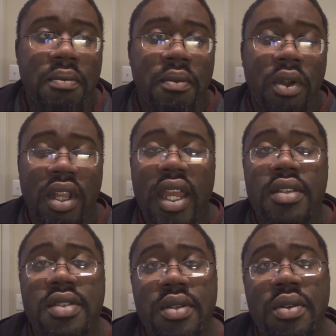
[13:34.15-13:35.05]

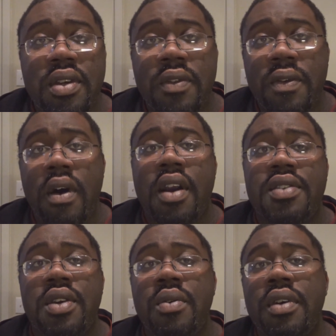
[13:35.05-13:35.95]
relate to as far
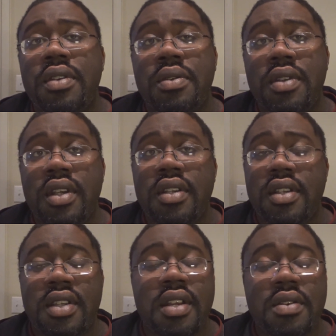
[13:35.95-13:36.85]
as going through this,
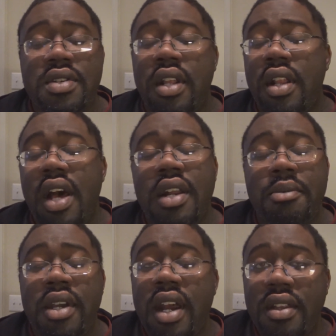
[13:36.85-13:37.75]
because I know there's a lot of
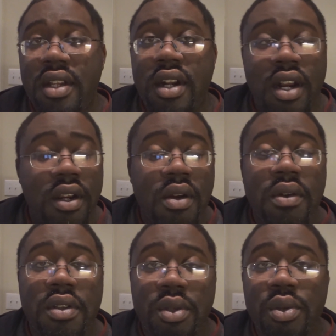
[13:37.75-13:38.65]
men out there that are
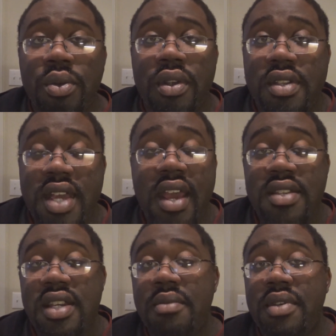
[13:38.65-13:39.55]
going through the
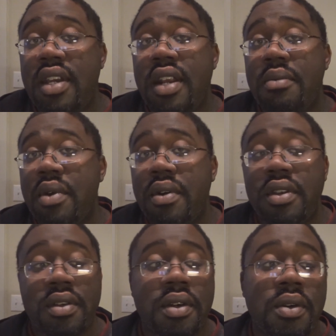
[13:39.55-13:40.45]
exact same thing I'm going
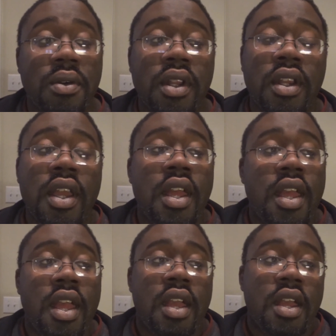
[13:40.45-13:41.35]
through, and
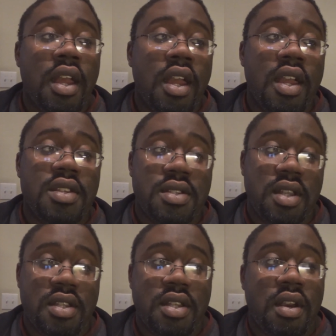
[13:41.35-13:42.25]

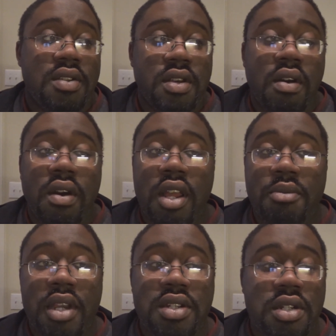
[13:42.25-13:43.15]
it's hard. It
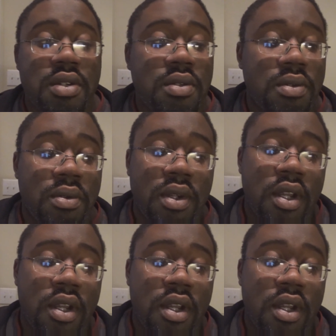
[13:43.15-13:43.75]
makes you